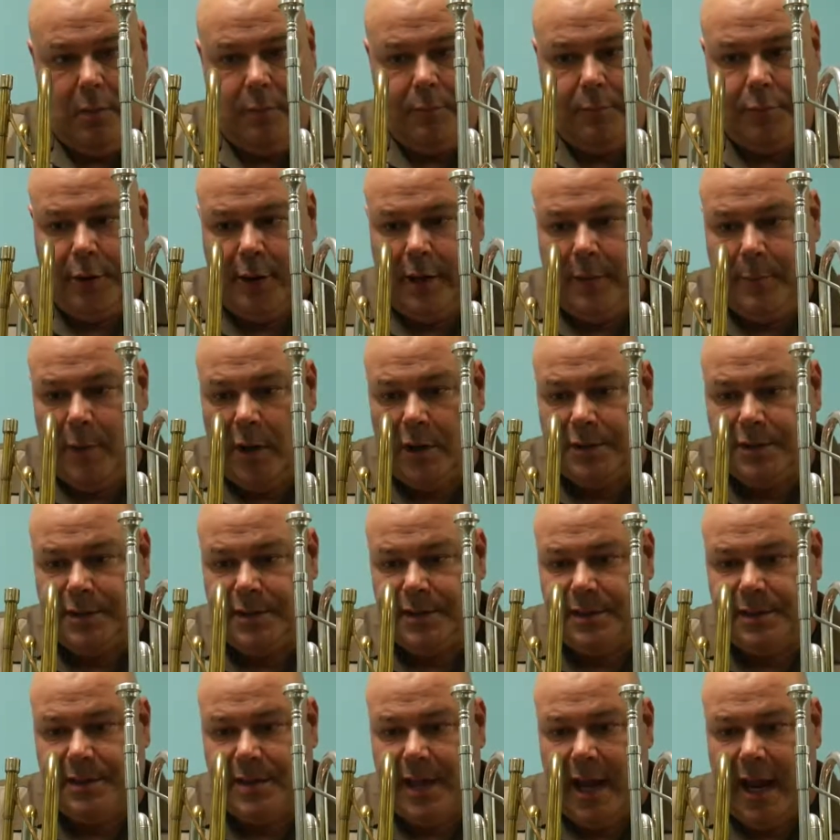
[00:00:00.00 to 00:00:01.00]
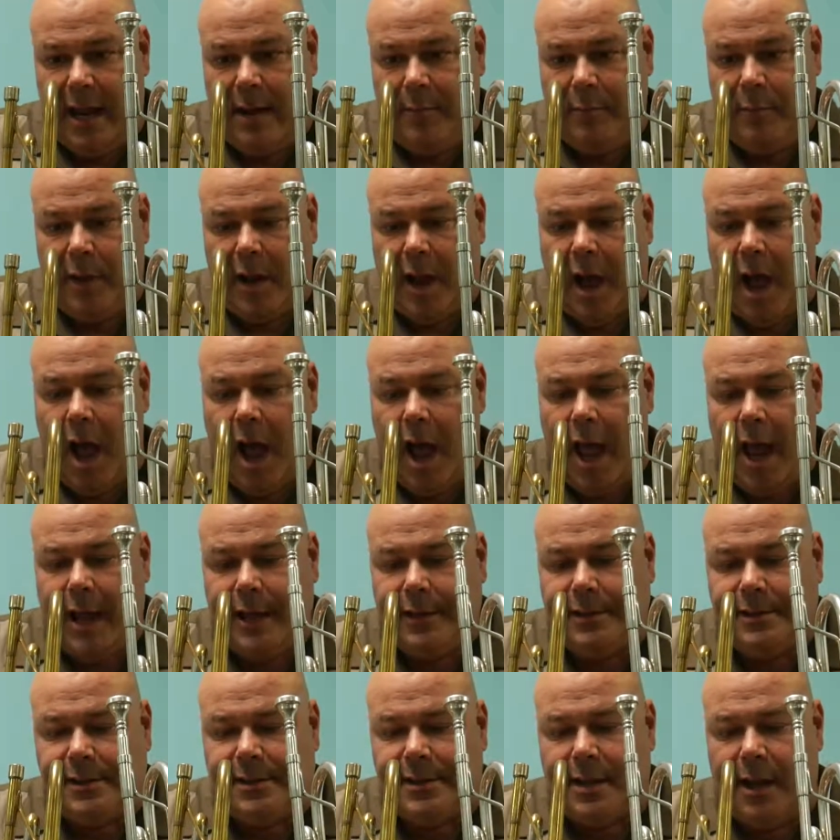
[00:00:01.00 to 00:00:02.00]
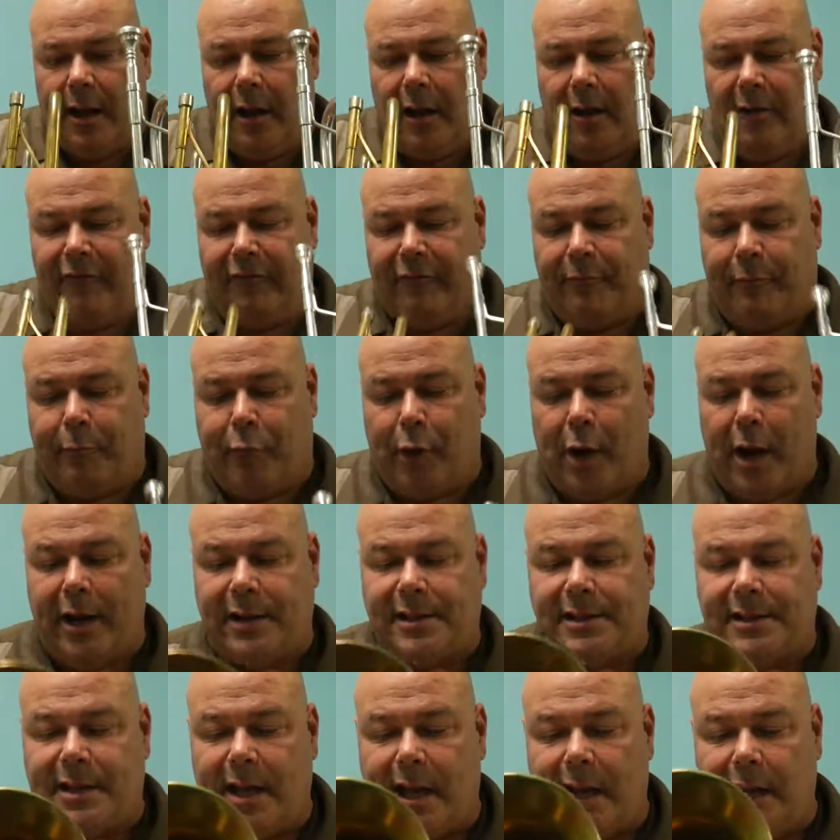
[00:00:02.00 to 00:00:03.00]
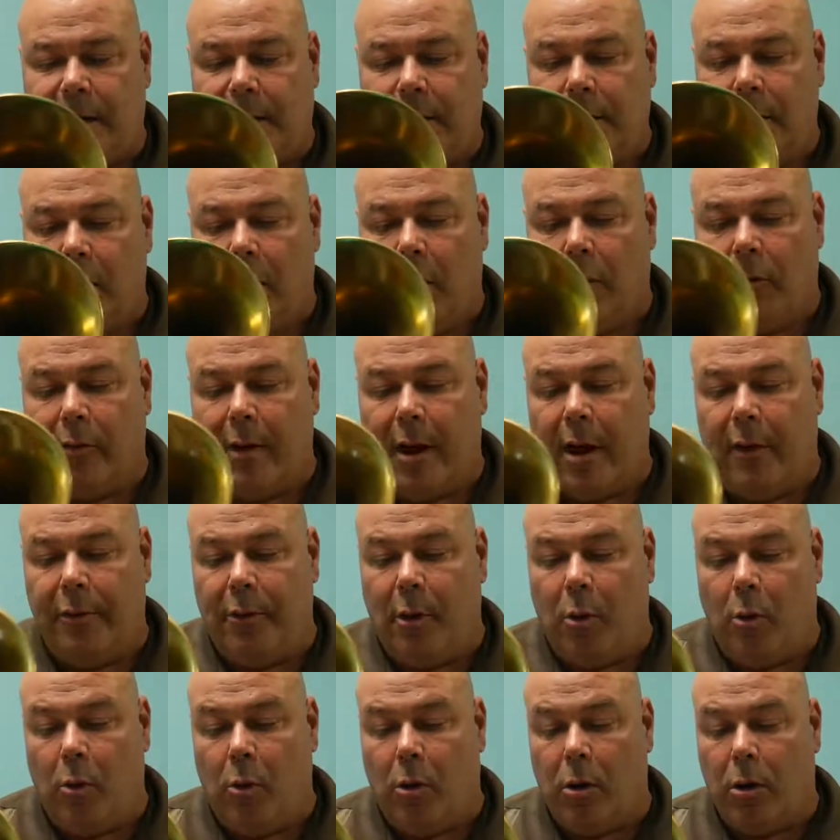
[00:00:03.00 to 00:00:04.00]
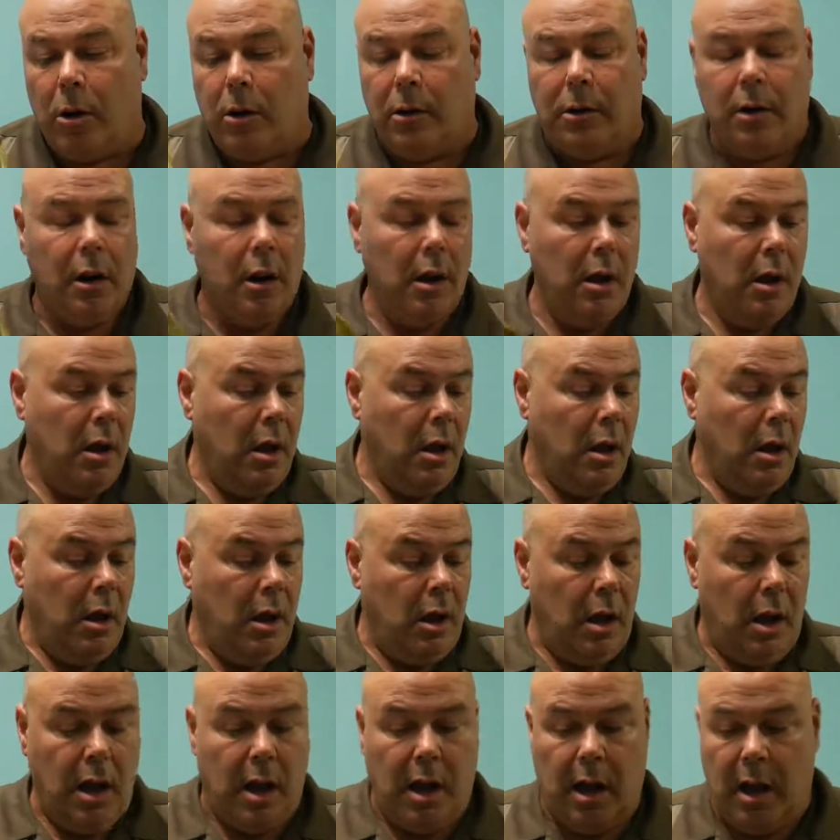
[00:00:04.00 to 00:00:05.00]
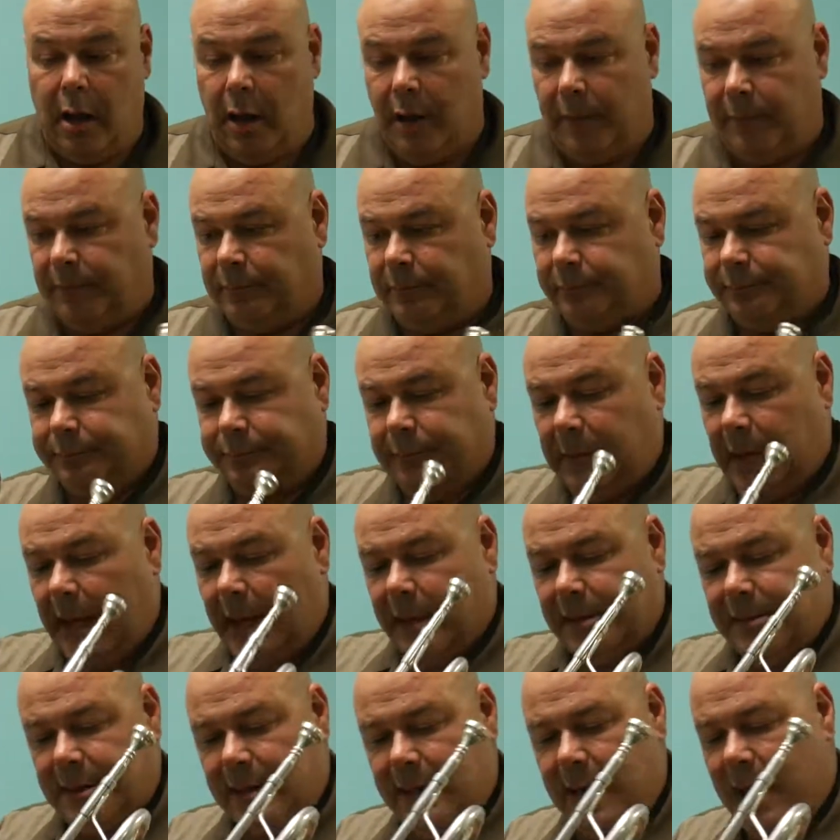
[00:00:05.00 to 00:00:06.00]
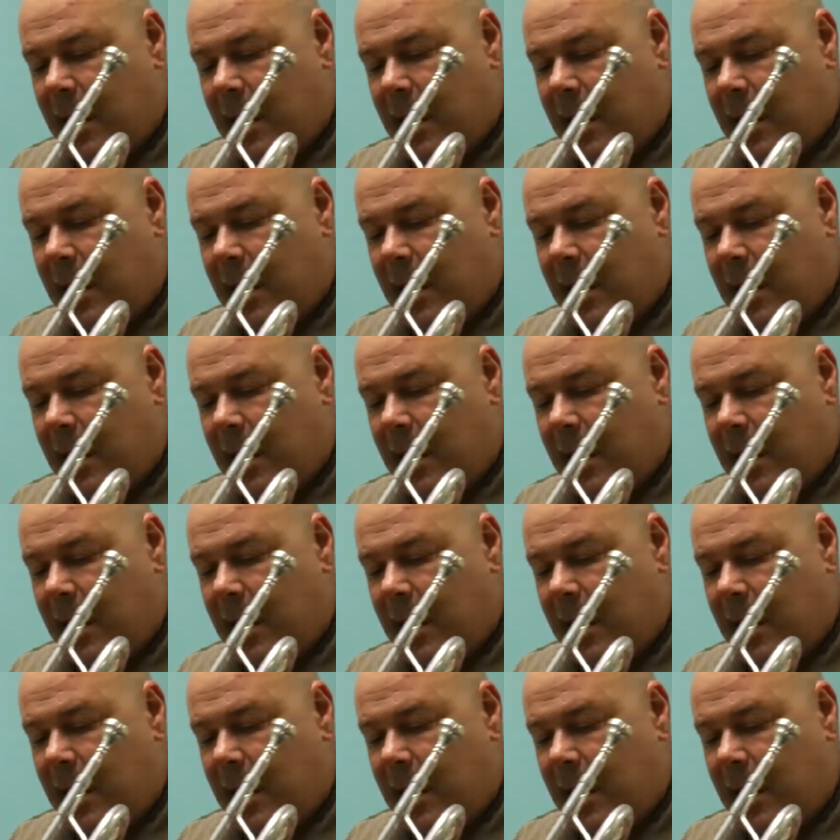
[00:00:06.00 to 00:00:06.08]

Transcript: pretty much the same kinds of bracing around the horn as the